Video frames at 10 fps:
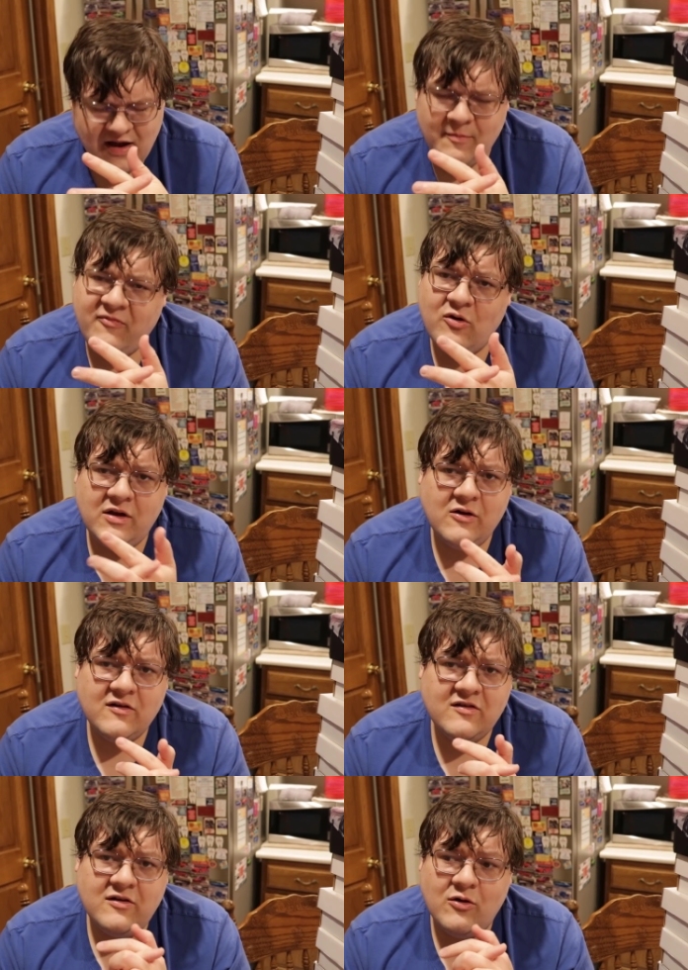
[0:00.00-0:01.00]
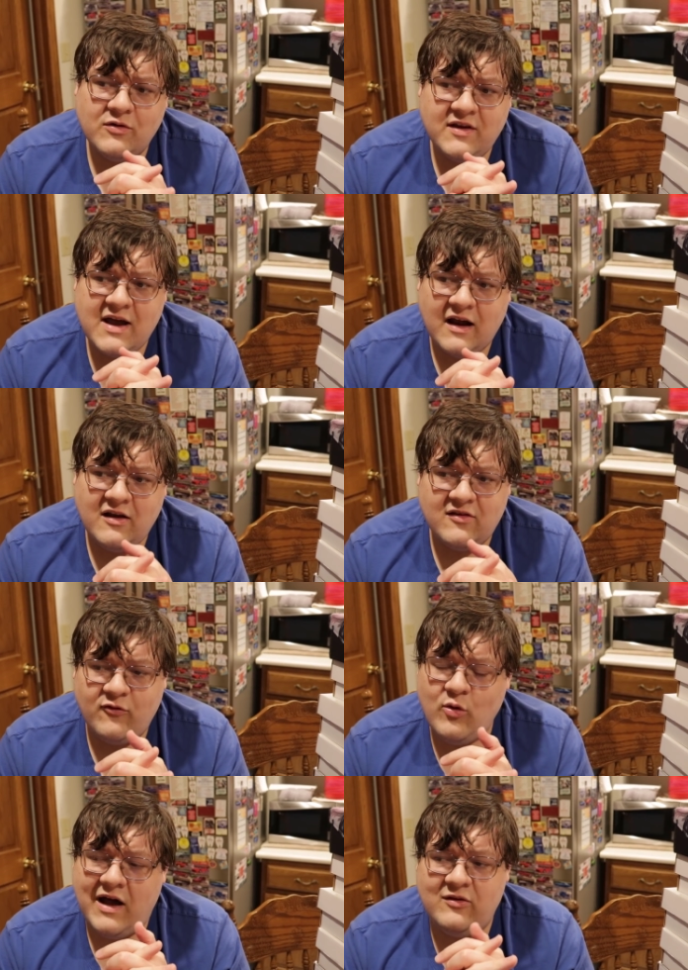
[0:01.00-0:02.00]
I'm very curious to know what the deck does. If
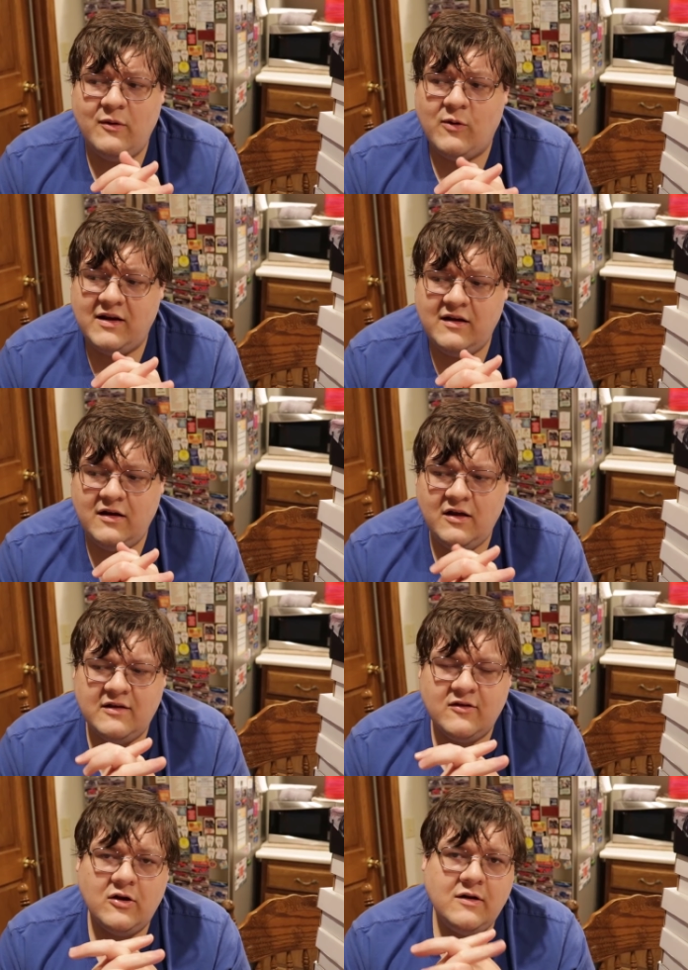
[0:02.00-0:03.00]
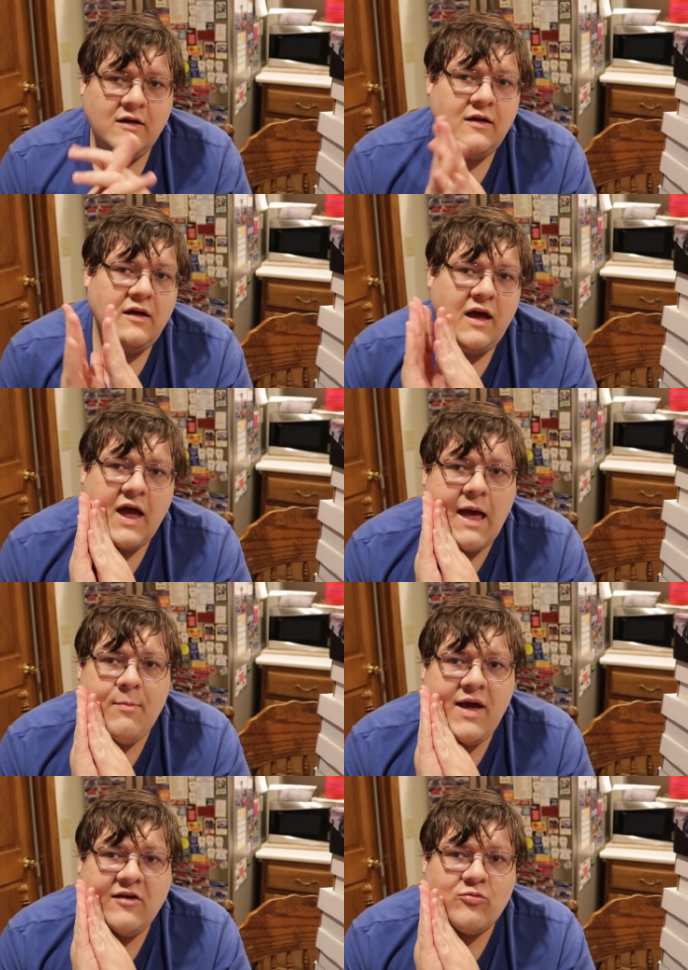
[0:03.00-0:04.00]
you ask me why DDD is good,
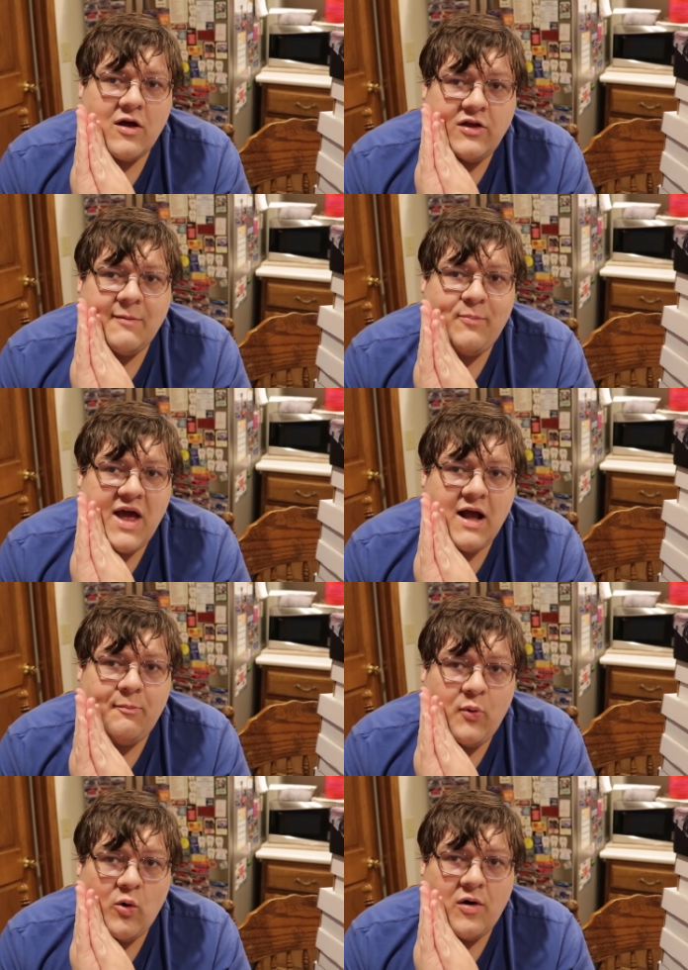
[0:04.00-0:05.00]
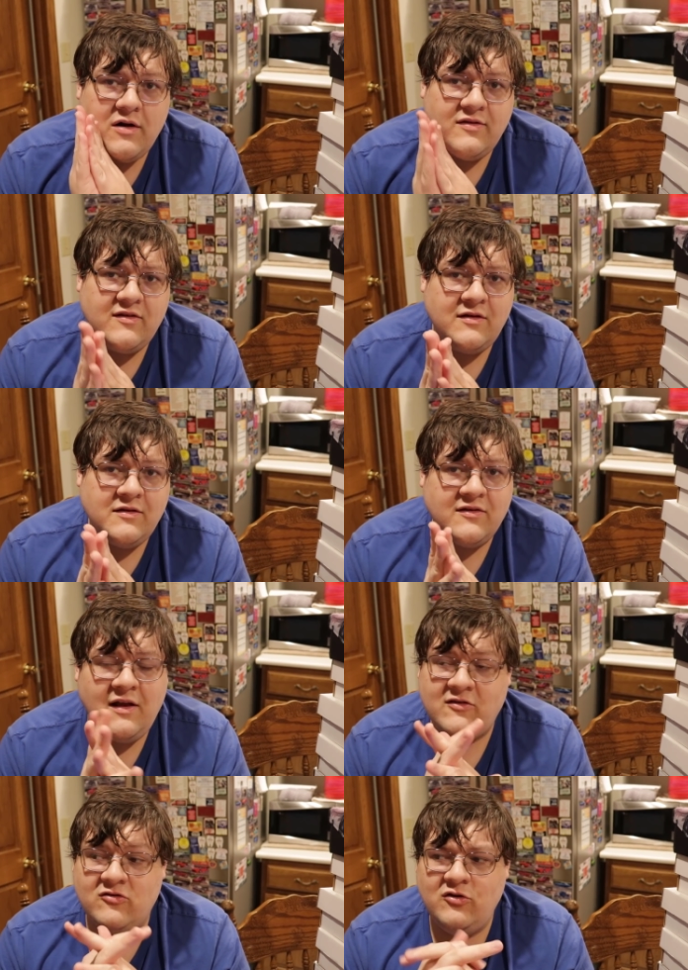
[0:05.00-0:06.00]
it makes really big boards. It's,
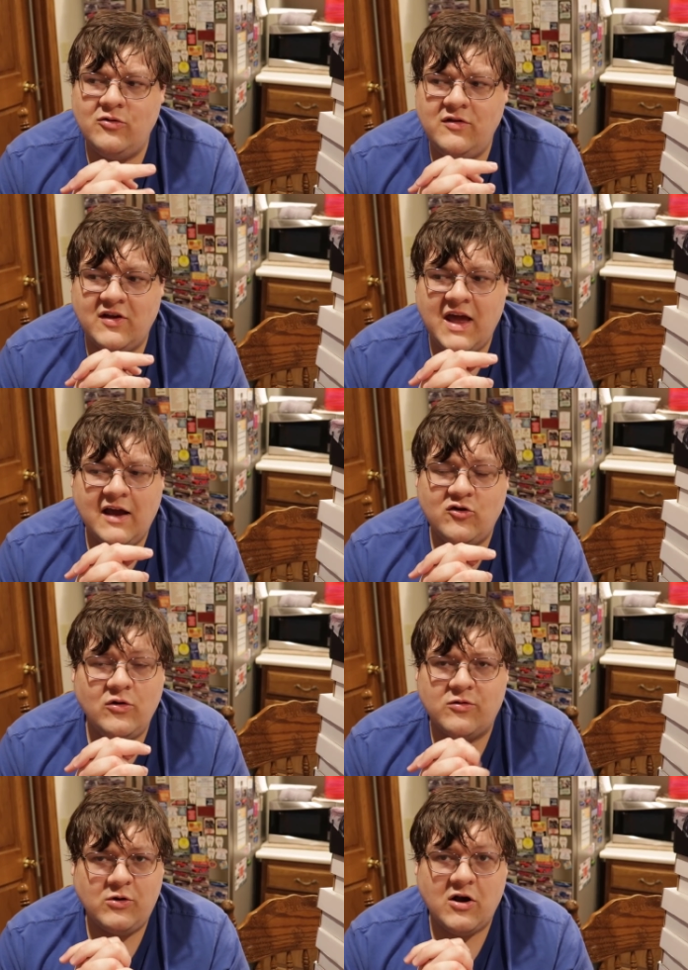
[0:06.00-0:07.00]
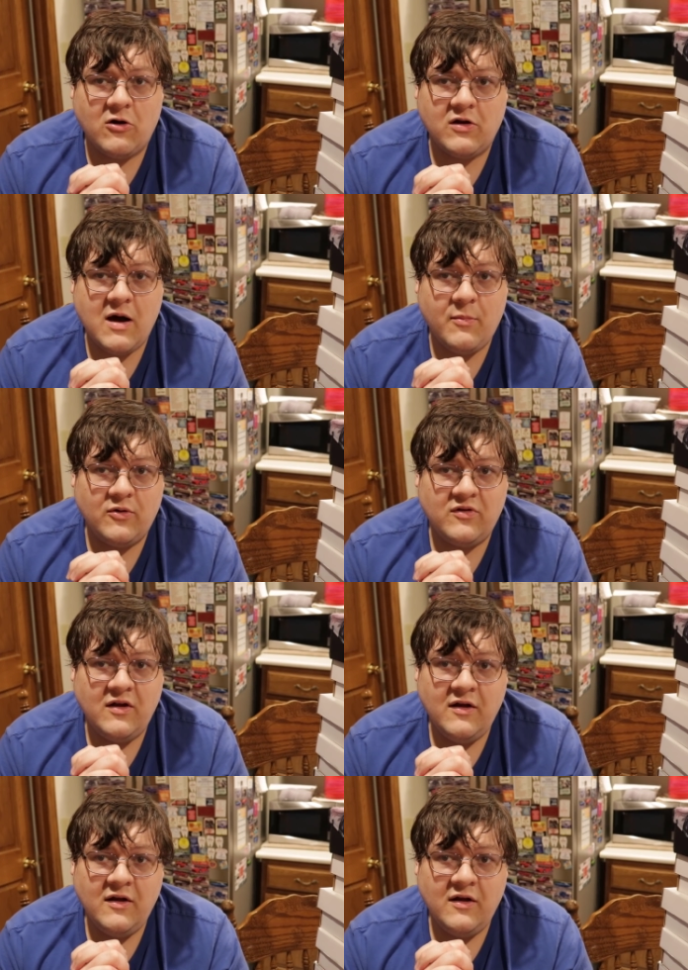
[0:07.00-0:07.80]
it's literally the king of two to three card combos.